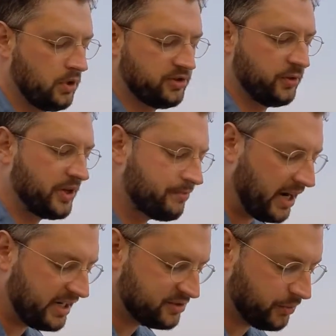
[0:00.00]
So it
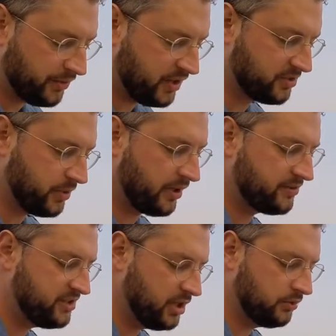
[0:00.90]
combines with this. We have
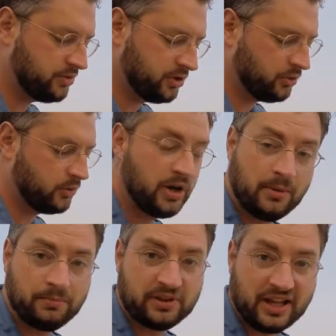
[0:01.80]
CO2
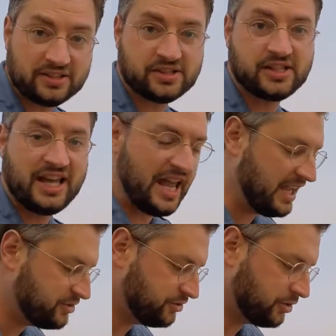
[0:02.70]
plus
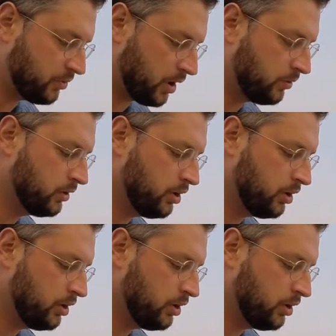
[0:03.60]
H2O.